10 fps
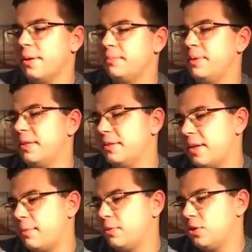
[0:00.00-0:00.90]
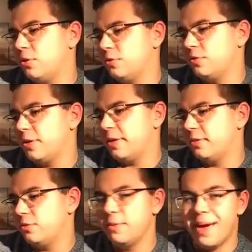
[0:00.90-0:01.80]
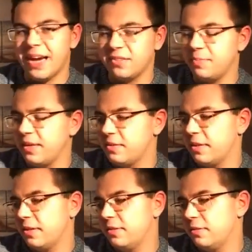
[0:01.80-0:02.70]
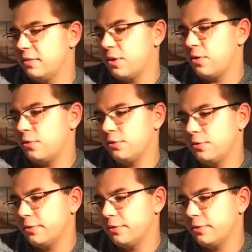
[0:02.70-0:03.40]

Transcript: build it up, to the max basically. So